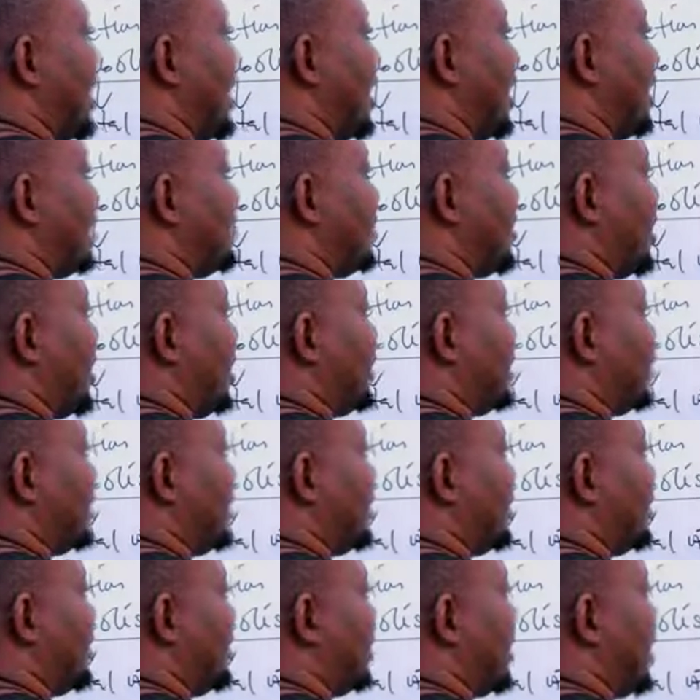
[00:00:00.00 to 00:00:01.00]
amine, this
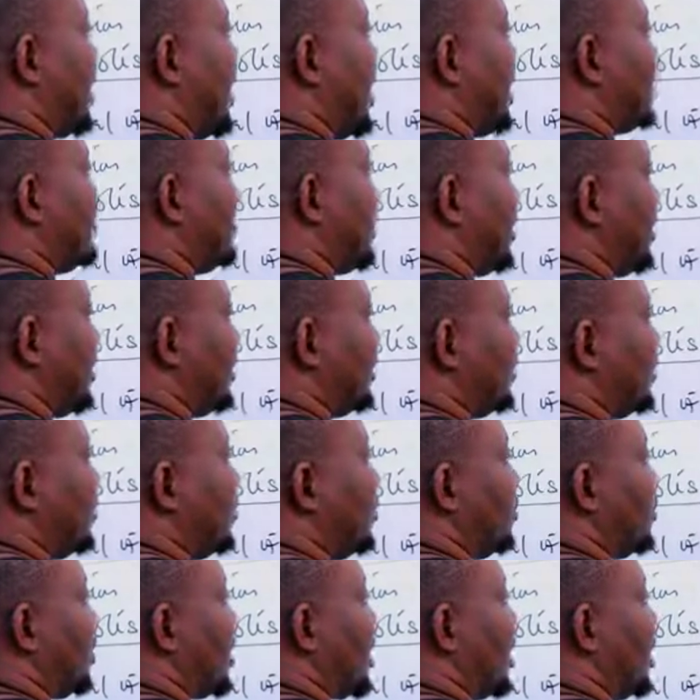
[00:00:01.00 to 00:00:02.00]
is amine,
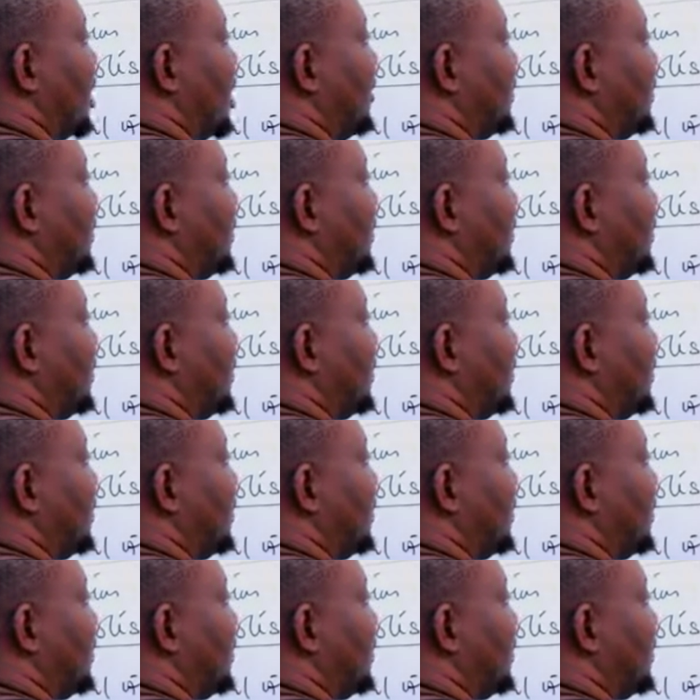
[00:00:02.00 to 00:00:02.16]
or I can